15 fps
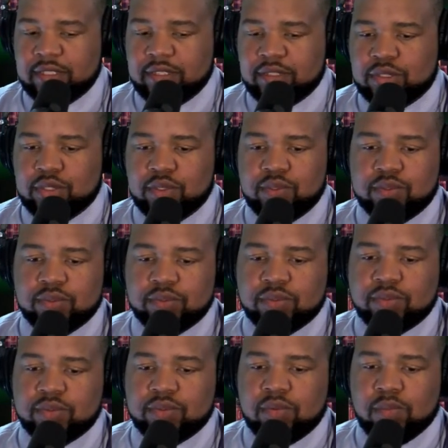to
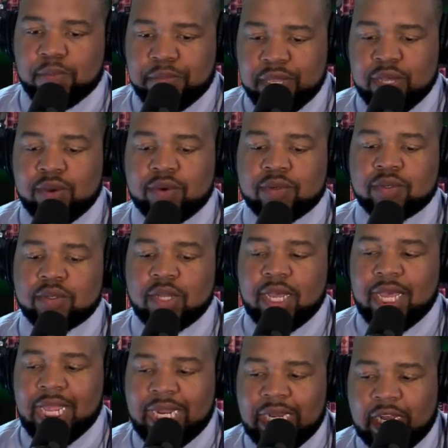build
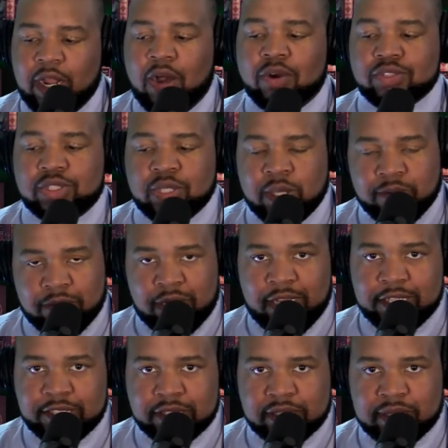a long-term
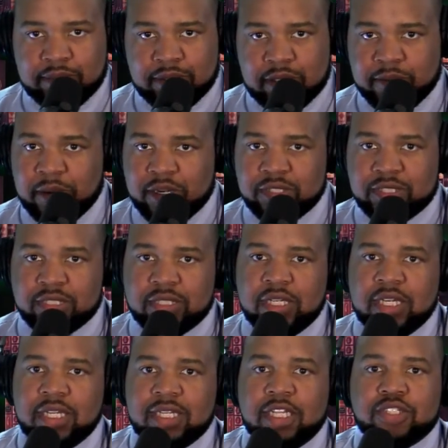relationship with the person
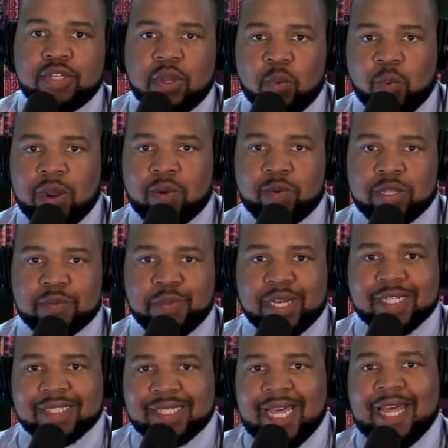that you can work with,
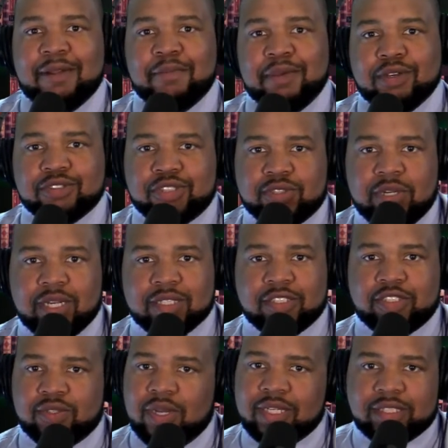because that builds trust.
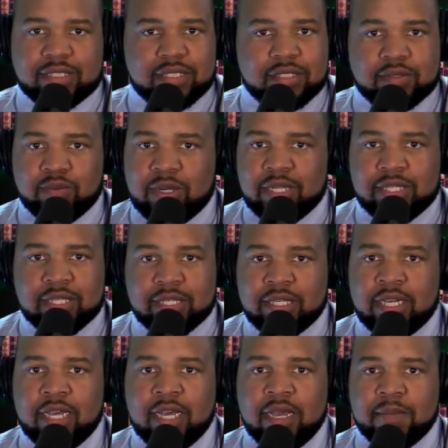Trust is one of the
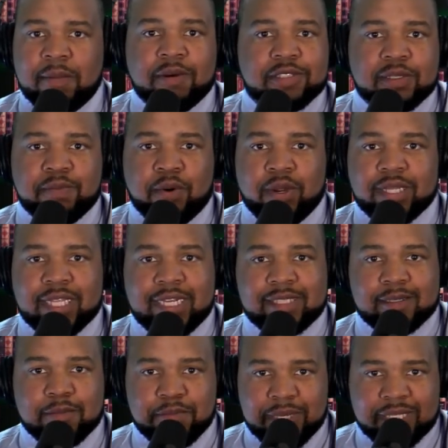most important things
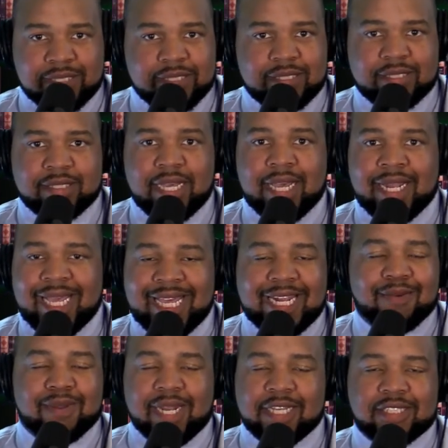in business and any
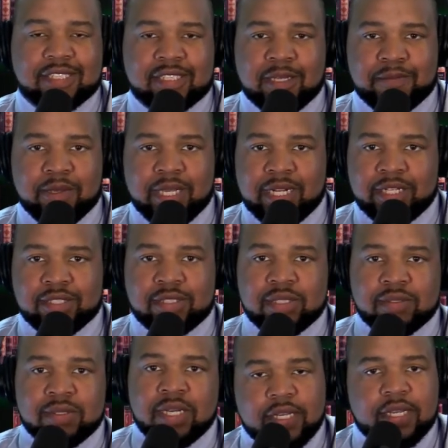relationship you get
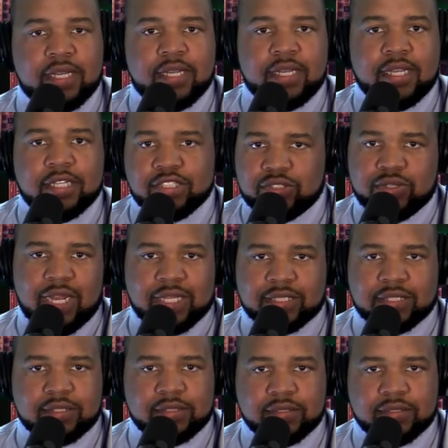into is trust.